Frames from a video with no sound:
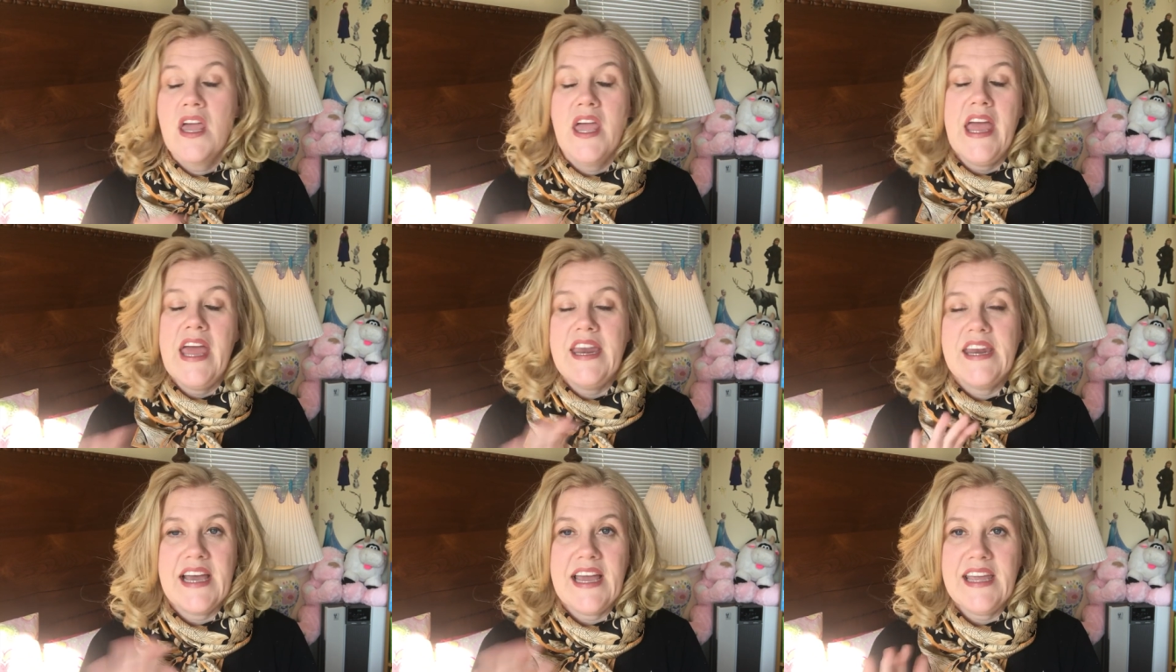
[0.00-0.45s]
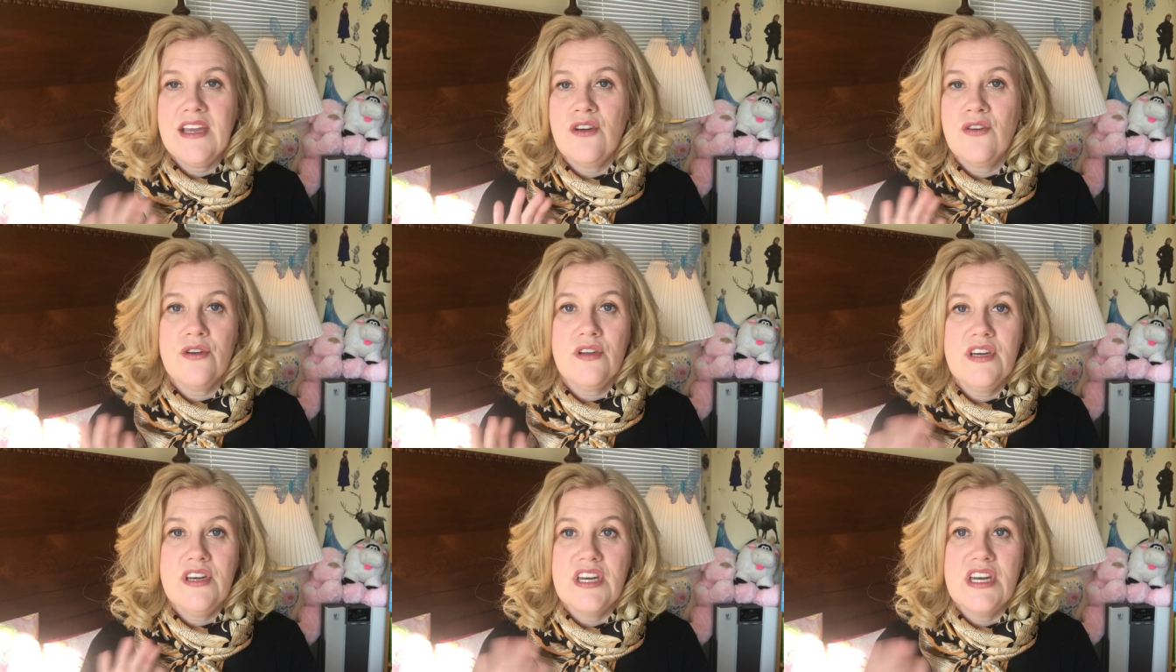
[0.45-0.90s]
And I
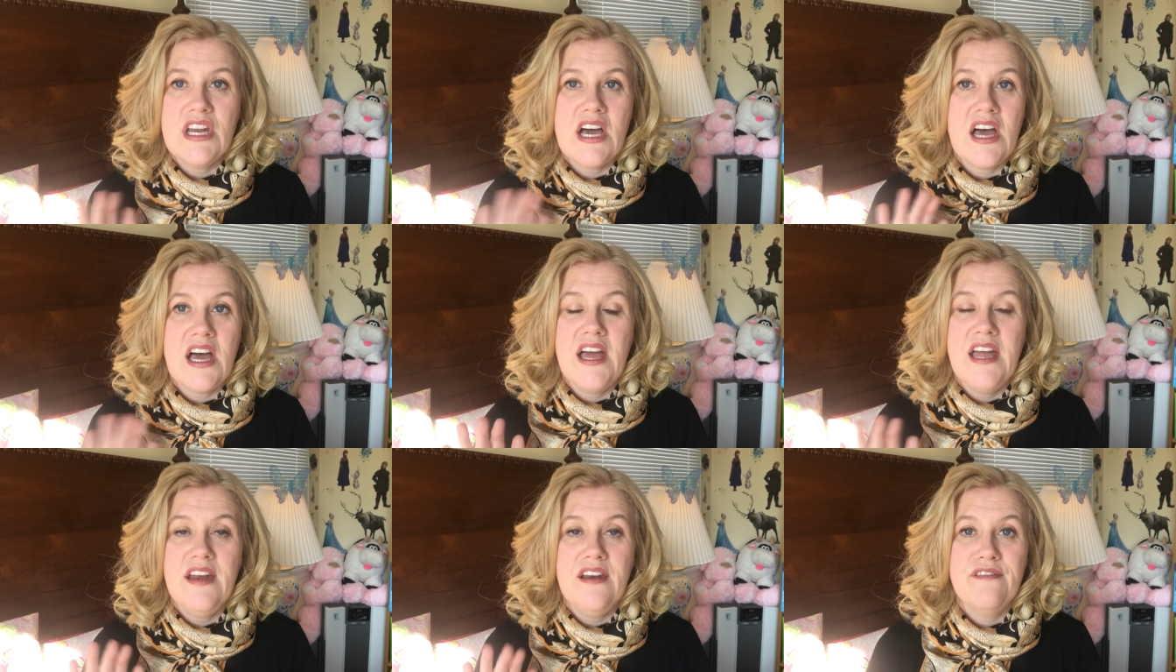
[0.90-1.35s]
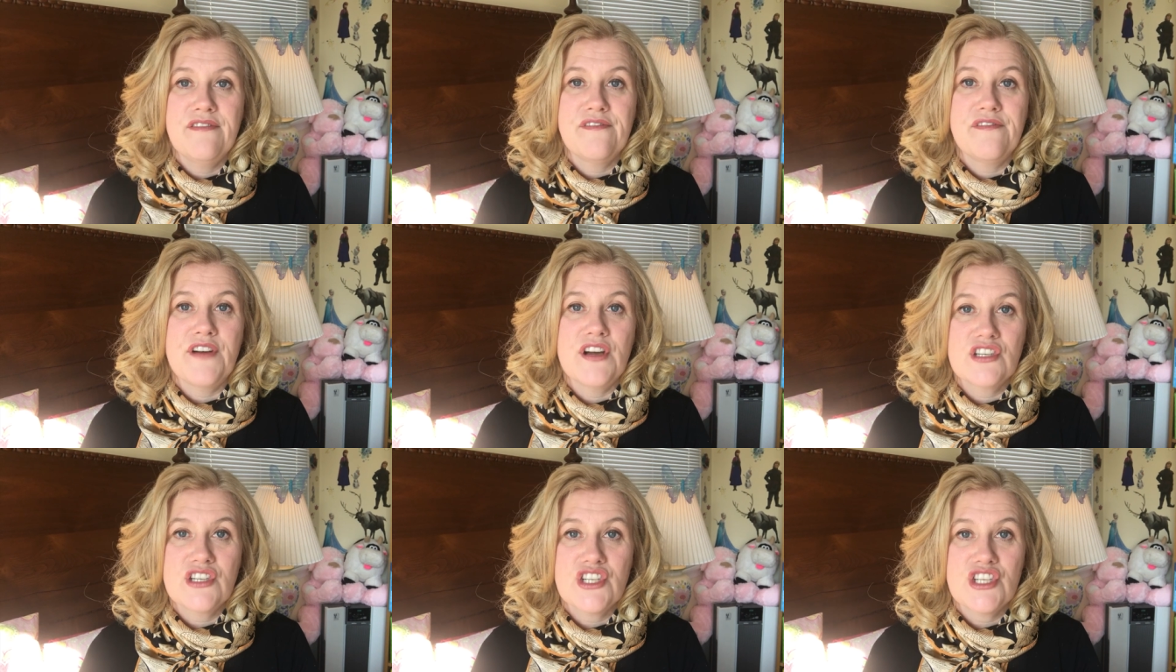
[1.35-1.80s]
could not
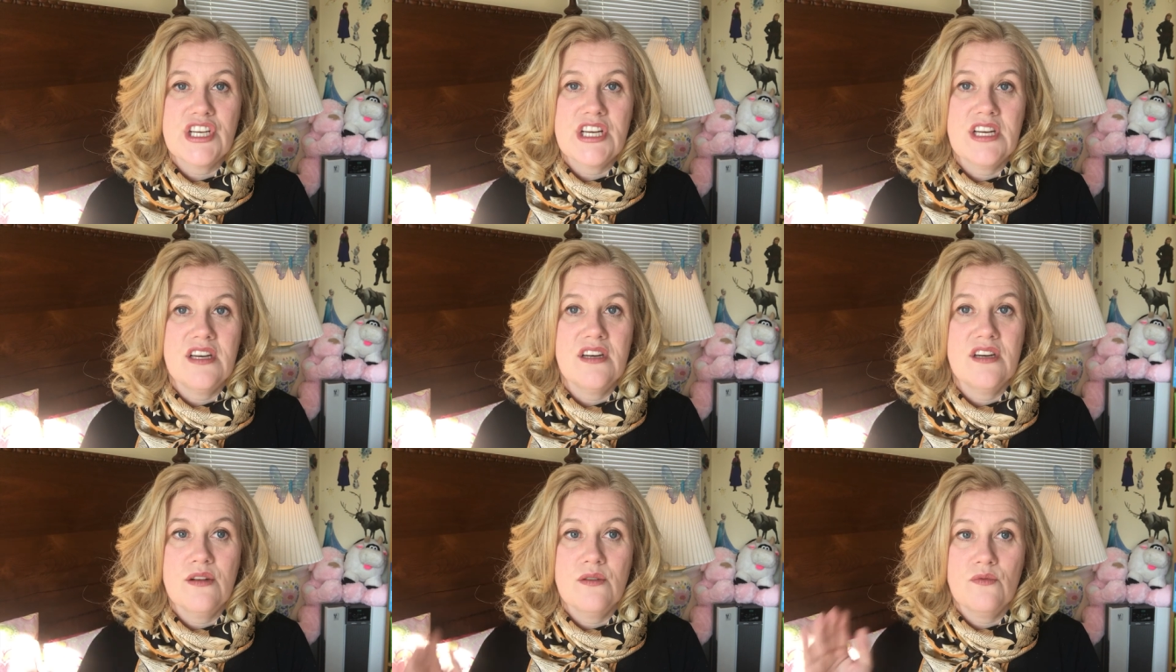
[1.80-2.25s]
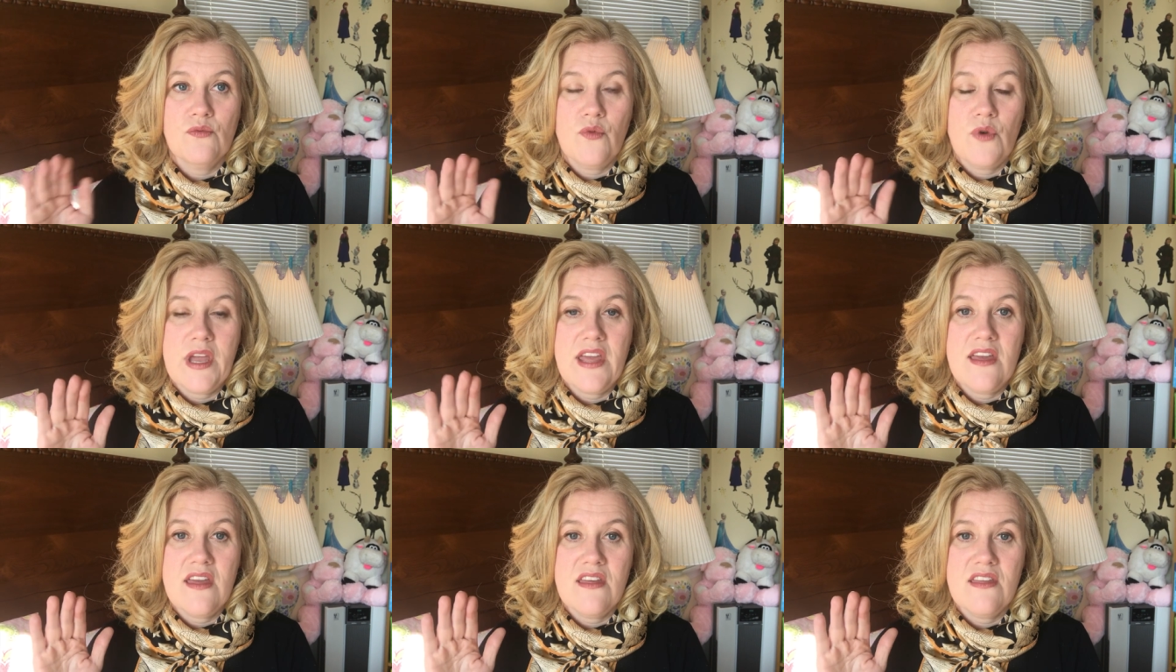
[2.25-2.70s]
function
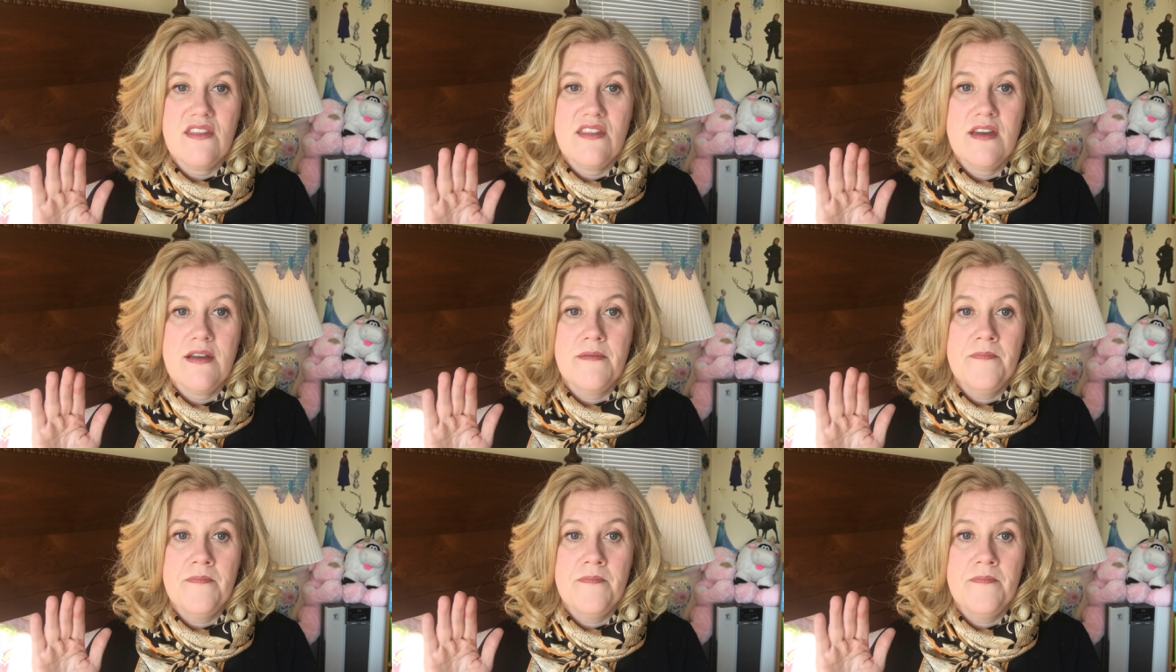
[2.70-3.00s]
with